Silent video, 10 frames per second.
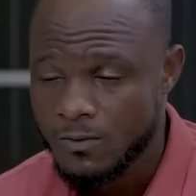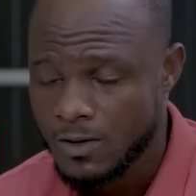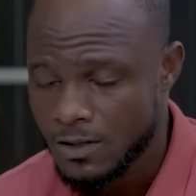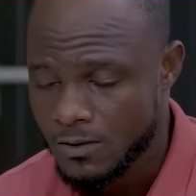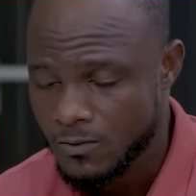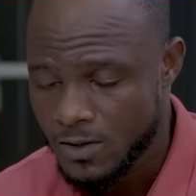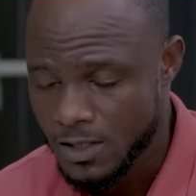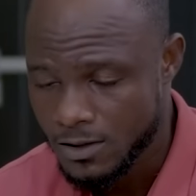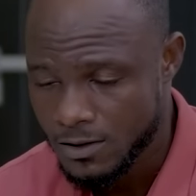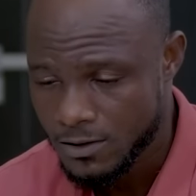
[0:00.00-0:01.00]

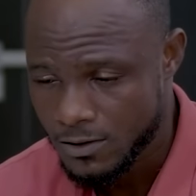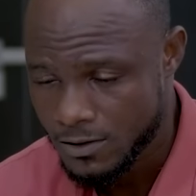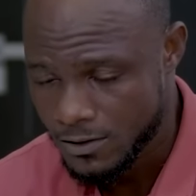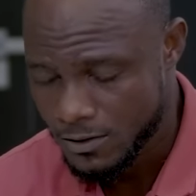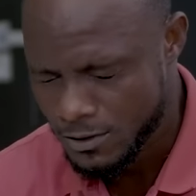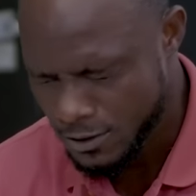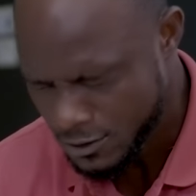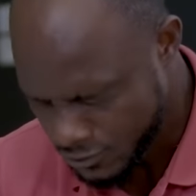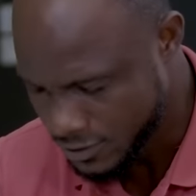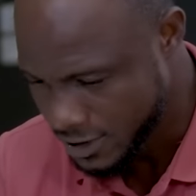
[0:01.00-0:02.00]
We
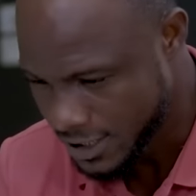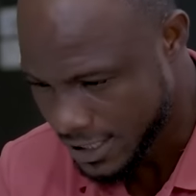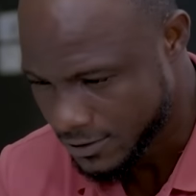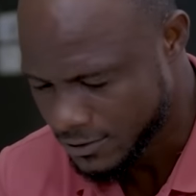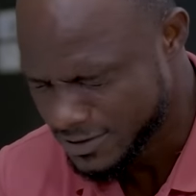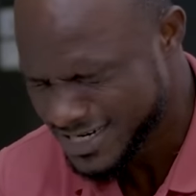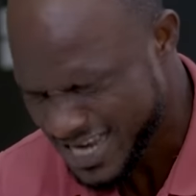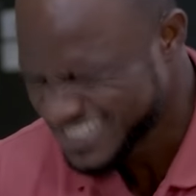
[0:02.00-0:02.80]
lost Onyeka. Onyeka